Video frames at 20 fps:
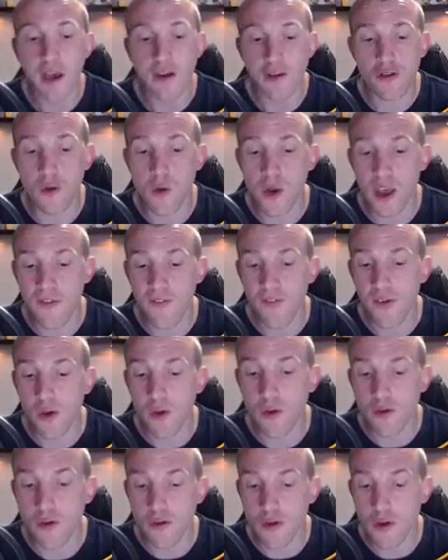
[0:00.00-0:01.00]
So if
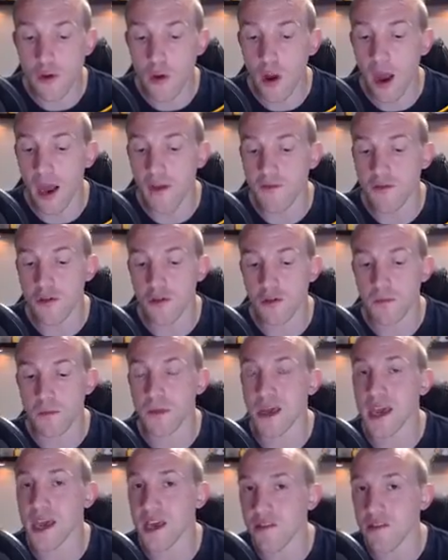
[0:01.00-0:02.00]
you do have
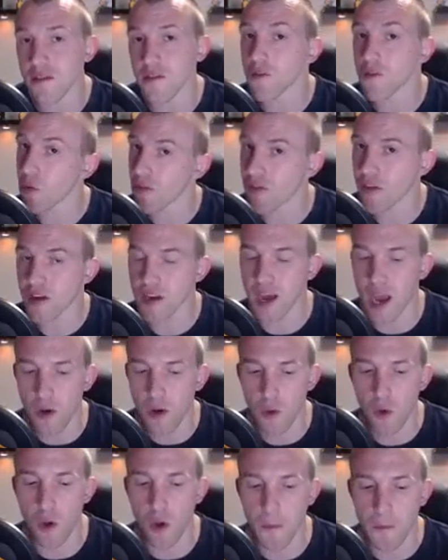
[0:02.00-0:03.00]
some bases with the
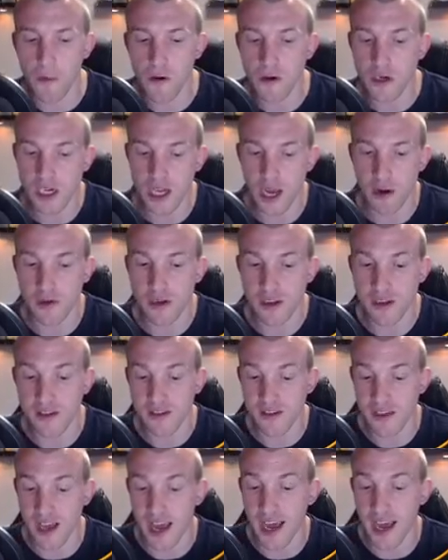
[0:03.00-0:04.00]
Town Hall pushed out to
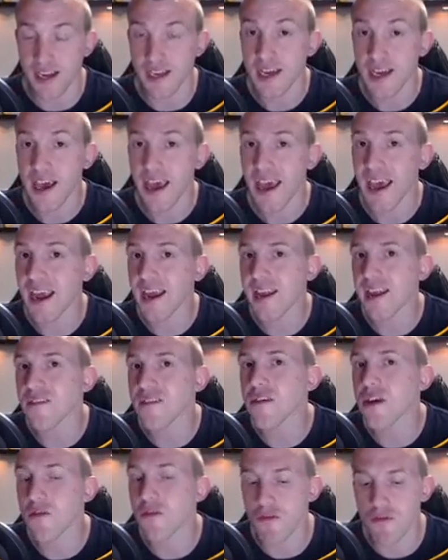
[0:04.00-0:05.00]
the side, it
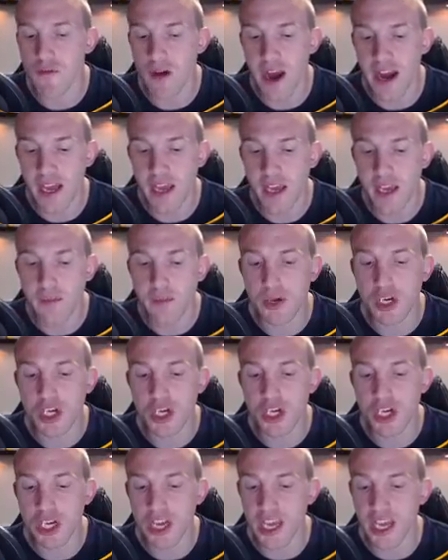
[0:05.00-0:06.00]
is a wrecking
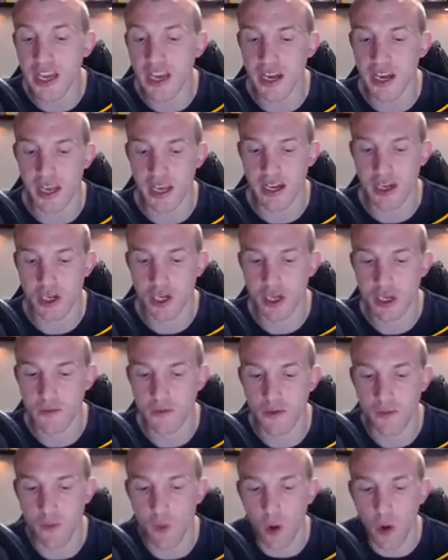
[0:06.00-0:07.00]
machine in
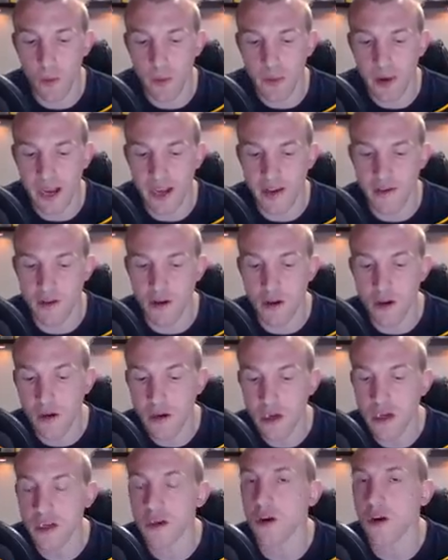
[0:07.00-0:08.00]
terms of wall breakers.
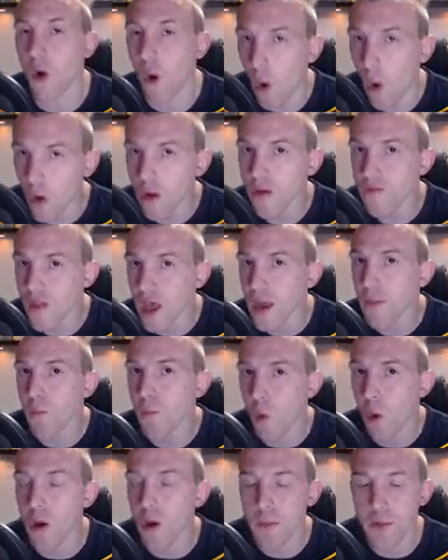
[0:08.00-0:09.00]
Look at all of
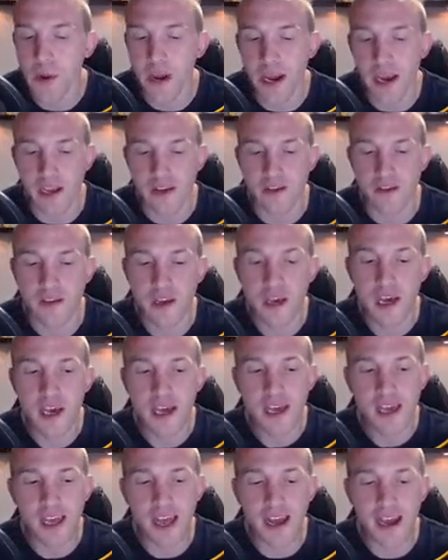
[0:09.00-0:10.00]
them wall breakers
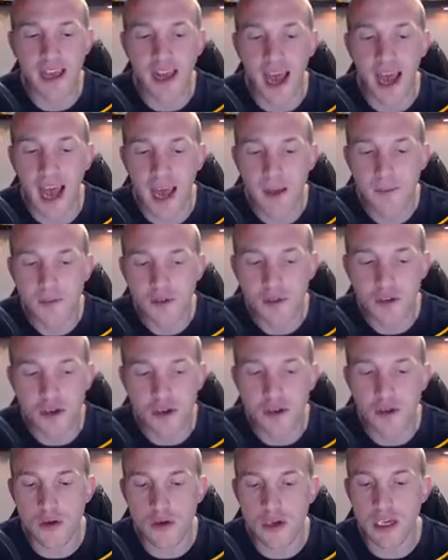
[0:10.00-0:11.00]
getting
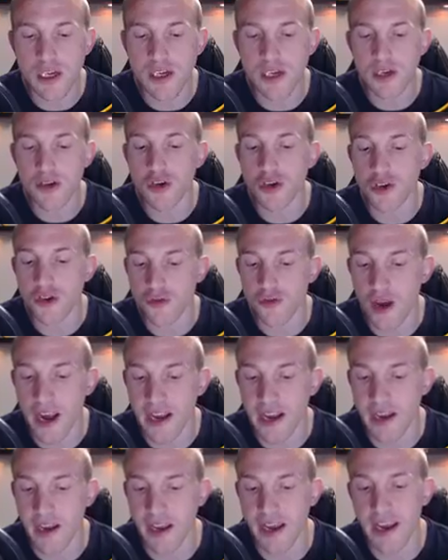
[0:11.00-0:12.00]
absolutely
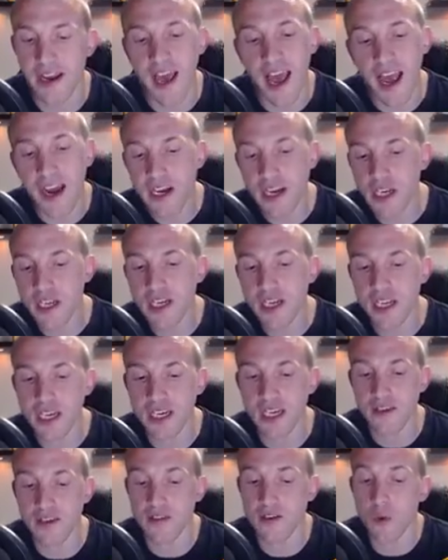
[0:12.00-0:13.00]
shredded. It actually
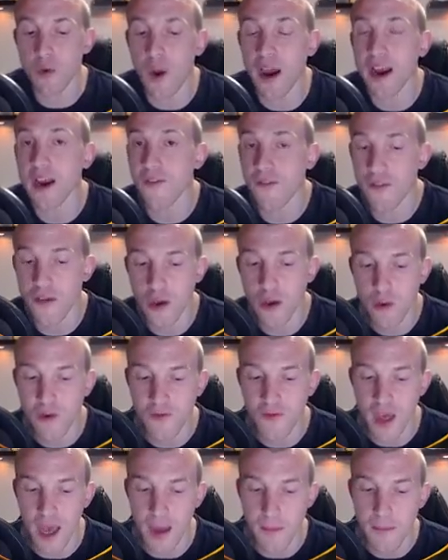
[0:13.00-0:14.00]
takes quite a few
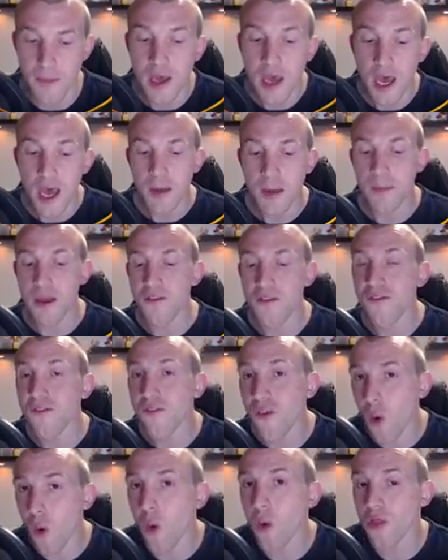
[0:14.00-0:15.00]
of them
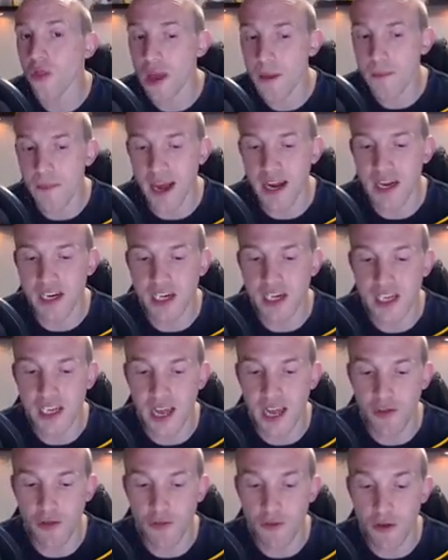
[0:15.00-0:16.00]
before they manage to
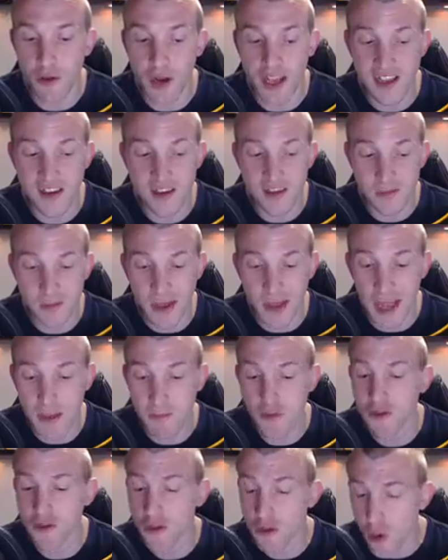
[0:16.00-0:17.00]
get through. Let's
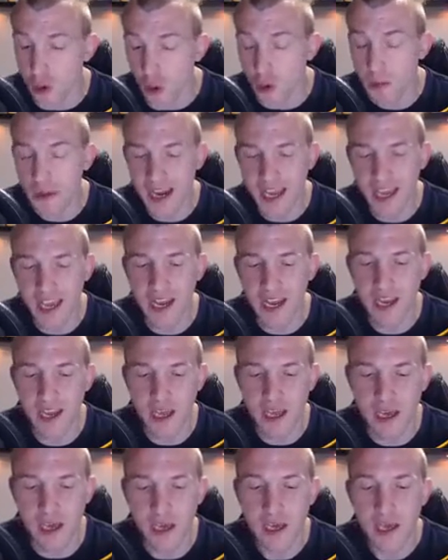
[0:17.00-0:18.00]
spam so many in
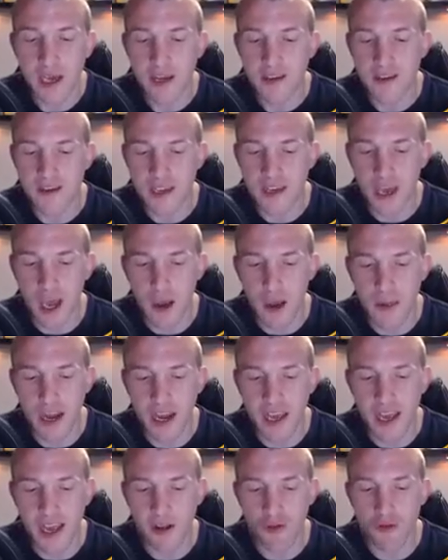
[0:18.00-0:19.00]
here, see how
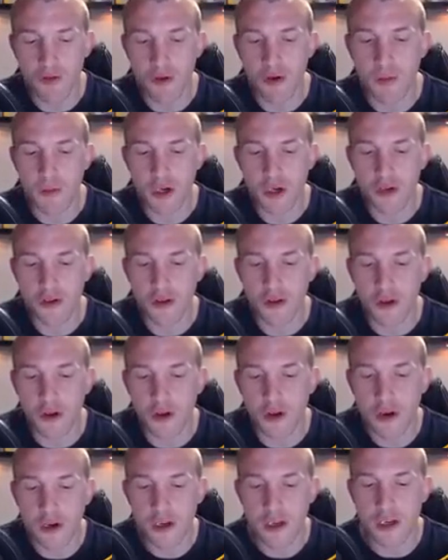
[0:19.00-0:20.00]
many get through, but just
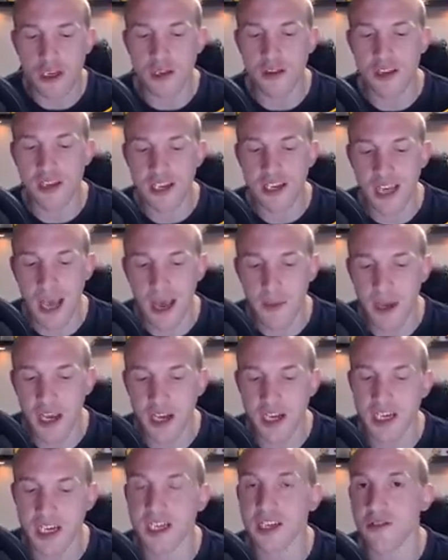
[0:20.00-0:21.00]
look at the
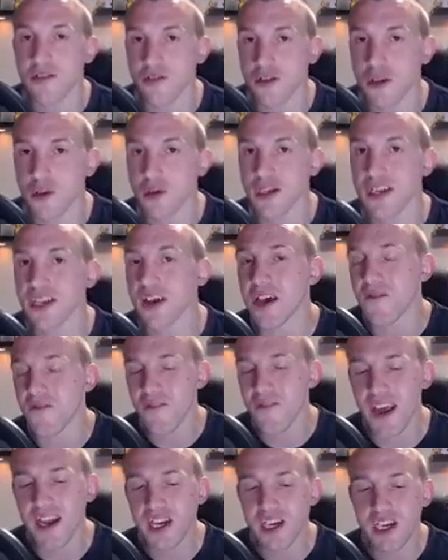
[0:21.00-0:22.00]
damage it is doing.
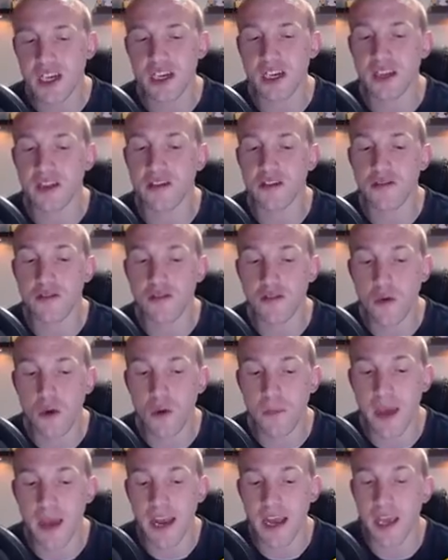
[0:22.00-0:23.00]
Eventually, there's
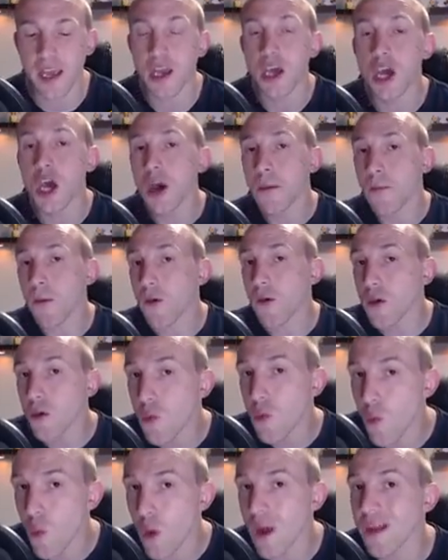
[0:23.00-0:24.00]
so many, but
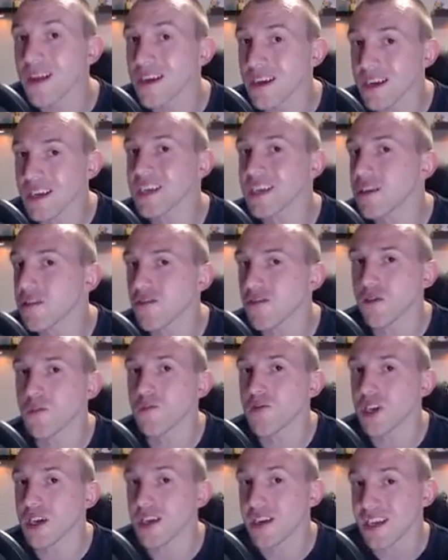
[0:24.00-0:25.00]
you will need
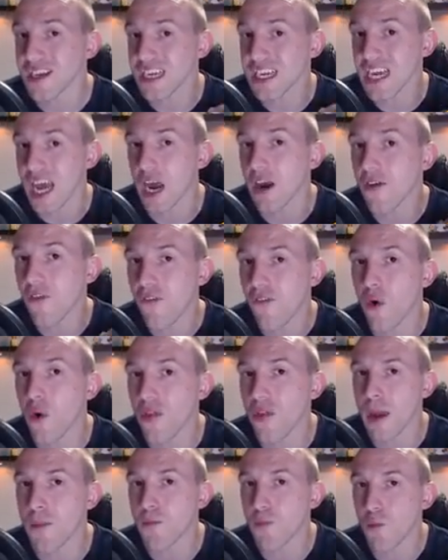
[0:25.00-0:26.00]
something to tank
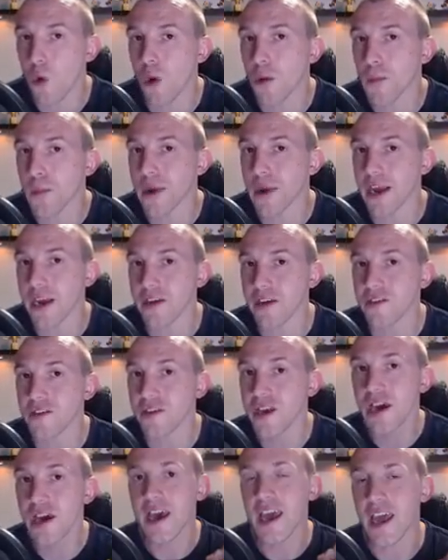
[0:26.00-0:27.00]
for them wall
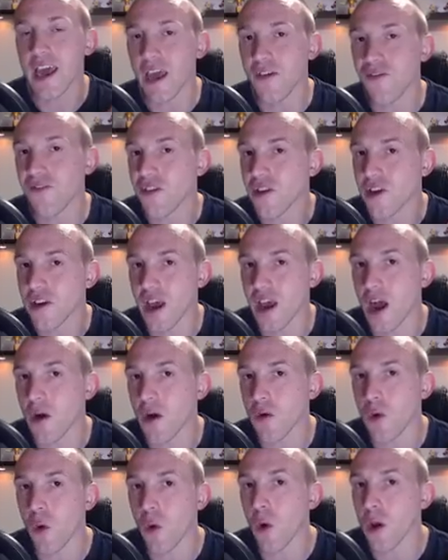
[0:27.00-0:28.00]
breakers if the
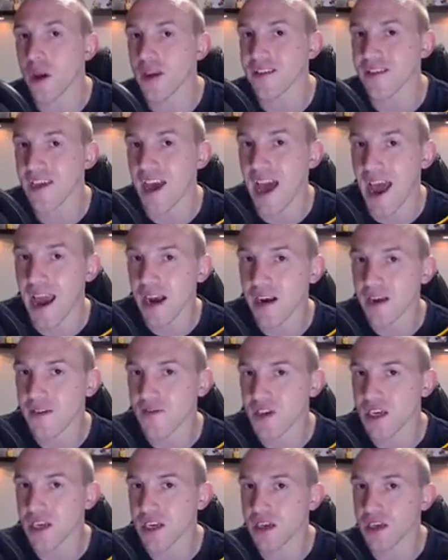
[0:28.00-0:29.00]
Town Hall is
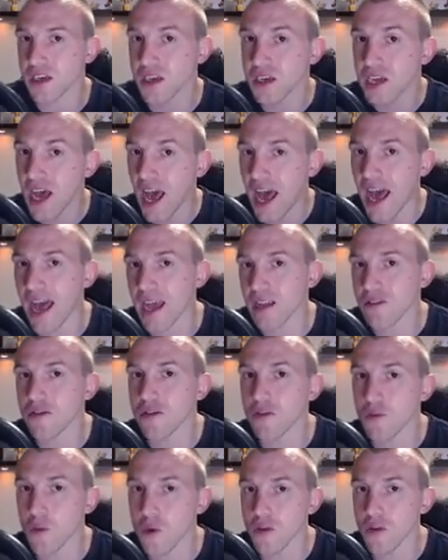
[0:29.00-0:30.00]
activated and
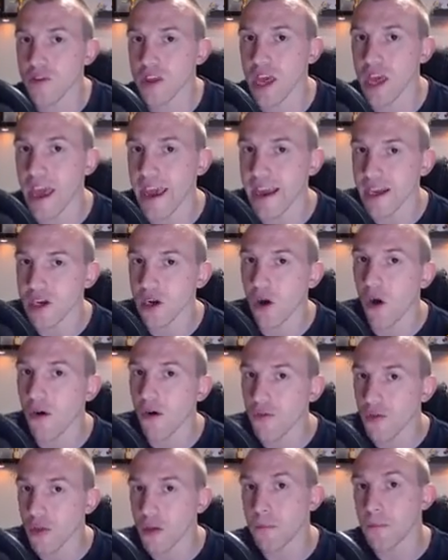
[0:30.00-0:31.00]
towards the edge
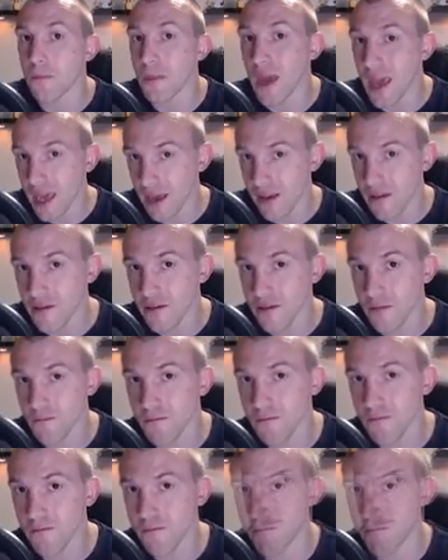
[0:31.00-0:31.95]
of the base.